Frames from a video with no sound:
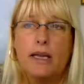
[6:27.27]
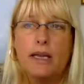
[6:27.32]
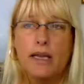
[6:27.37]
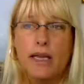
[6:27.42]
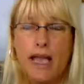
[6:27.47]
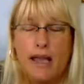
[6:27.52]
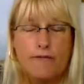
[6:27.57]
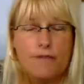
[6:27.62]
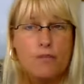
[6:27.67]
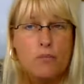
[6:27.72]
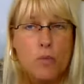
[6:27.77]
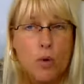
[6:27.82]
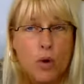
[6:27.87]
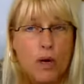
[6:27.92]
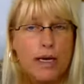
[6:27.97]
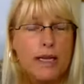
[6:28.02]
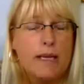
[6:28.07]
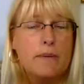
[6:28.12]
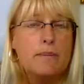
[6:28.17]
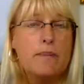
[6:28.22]
have
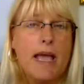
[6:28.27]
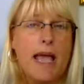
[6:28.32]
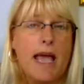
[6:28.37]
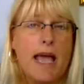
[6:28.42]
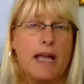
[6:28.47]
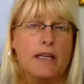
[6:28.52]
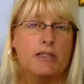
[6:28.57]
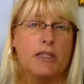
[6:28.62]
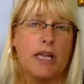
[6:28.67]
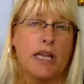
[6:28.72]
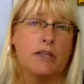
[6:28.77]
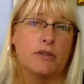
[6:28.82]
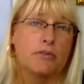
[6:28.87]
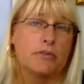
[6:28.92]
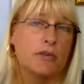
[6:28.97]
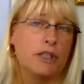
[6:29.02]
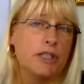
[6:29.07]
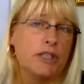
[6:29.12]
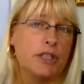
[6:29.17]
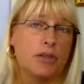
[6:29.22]
more impact and
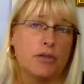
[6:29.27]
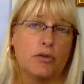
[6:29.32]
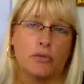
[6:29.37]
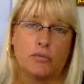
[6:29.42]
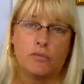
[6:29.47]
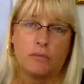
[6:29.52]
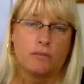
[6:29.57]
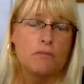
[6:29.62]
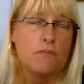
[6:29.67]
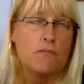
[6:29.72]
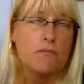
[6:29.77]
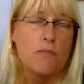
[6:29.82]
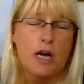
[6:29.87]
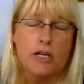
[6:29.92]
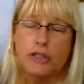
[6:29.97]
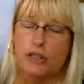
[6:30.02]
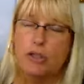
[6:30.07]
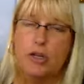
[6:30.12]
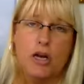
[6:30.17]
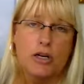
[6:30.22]
reach a
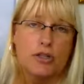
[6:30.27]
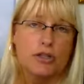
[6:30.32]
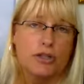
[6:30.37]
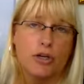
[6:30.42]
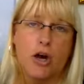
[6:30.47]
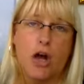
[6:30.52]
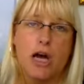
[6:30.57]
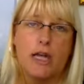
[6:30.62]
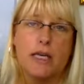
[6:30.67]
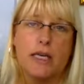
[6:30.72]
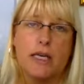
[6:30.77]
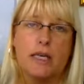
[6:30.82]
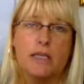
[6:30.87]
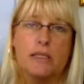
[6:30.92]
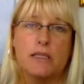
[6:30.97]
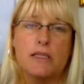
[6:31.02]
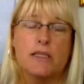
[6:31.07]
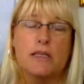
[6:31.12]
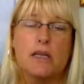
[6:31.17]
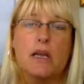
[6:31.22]
much larger
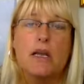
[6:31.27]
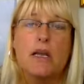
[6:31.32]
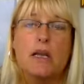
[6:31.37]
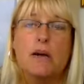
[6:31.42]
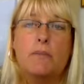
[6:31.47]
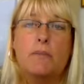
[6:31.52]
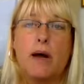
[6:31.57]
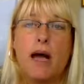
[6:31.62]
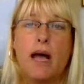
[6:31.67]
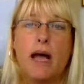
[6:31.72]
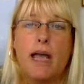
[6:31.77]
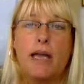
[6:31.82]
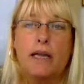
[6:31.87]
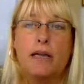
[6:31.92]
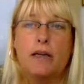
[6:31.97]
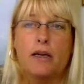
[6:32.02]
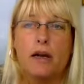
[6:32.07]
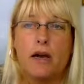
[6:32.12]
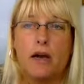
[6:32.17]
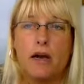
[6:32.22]
audience
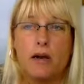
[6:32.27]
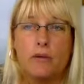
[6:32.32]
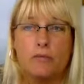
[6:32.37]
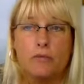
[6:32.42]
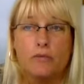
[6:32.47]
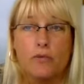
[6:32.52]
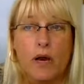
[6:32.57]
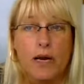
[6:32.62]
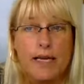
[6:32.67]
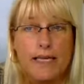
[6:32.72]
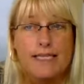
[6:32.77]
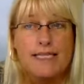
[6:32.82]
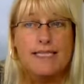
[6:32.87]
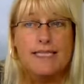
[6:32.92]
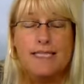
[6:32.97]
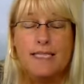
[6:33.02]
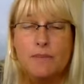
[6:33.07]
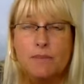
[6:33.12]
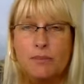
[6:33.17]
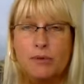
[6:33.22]
by running
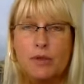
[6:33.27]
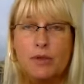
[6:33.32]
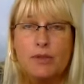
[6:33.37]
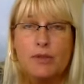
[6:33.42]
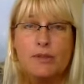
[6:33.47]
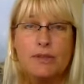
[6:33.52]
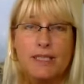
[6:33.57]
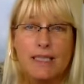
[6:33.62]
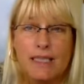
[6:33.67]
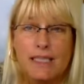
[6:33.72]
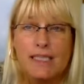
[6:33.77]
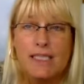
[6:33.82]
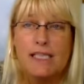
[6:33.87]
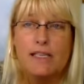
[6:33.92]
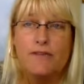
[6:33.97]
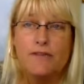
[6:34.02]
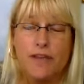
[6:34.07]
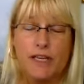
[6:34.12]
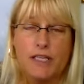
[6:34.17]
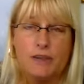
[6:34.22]
simple,
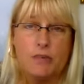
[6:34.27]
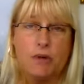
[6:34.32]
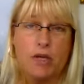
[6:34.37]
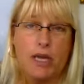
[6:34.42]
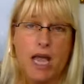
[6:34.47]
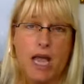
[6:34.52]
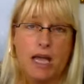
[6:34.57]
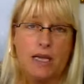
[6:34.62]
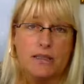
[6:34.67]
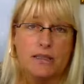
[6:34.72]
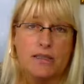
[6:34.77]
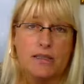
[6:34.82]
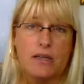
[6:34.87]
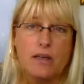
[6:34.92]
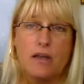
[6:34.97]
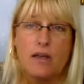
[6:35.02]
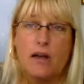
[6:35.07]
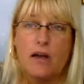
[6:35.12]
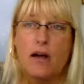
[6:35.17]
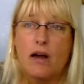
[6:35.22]
easy Facebook ads
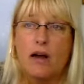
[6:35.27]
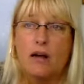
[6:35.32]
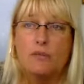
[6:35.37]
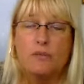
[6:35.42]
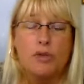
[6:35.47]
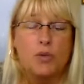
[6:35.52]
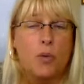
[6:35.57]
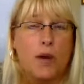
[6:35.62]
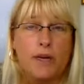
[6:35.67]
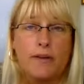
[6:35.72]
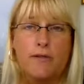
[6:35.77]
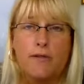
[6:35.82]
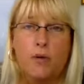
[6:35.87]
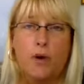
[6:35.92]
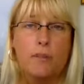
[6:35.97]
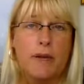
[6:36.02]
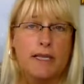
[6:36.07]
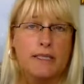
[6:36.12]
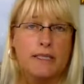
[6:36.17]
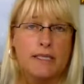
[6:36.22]

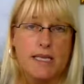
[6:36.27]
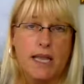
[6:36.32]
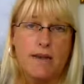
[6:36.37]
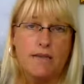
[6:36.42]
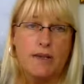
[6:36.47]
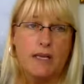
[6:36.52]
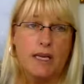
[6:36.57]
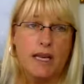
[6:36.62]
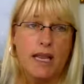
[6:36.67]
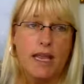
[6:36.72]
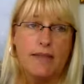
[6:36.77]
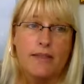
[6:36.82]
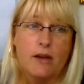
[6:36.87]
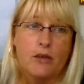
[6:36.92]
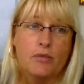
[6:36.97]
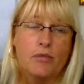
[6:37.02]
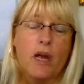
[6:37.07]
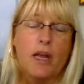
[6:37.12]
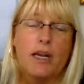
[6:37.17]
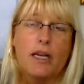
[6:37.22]
24/7, and they're
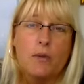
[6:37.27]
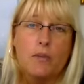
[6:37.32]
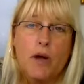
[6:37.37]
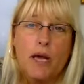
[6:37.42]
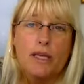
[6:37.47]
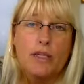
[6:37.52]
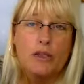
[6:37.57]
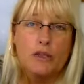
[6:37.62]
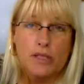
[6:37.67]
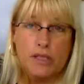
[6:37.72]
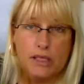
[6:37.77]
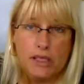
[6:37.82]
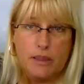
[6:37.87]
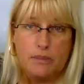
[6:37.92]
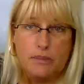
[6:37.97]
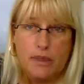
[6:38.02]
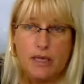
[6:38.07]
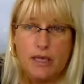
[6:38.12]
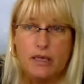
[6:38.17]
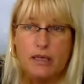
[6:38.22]
running while you're
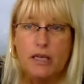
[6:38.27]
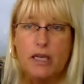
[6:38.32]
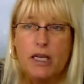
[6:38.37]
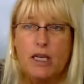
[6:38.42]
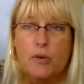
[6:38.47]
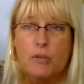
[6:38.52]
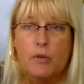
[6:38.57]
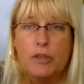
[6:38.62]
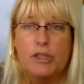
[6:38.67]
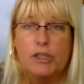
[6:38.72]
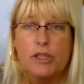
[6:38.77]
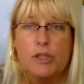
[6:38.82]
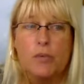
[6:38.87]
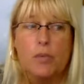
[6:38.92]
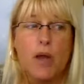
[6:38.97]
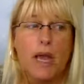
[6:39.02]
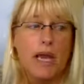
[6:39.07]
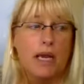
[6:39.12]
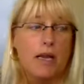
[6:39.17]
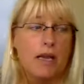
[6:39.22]
sleeping, which is
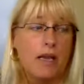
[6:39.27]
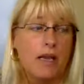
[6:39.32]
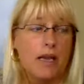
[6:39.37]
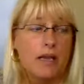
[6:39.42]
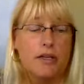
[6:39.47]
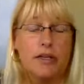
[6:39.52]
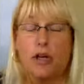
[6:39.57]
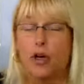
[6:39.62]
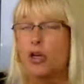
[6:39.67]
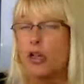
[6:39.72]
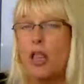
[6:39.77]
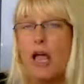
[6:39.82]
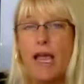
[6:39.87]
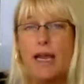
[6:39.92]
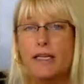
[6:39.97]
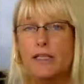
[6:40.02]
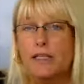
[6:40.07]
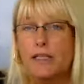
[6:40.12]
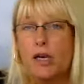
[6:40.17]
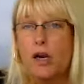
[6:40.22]
when your
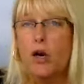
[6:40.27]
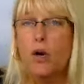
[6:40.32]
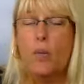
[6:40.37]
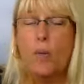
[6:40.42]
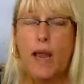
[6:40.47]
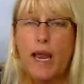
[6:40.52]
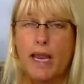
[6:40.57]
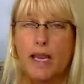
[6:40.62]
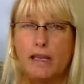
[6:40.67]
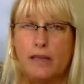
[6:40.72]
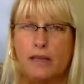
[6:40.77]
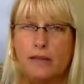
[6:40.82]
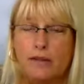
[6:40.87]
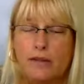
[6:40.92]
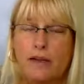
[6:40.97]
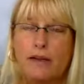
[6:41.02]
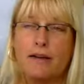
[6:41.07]
clients are awake.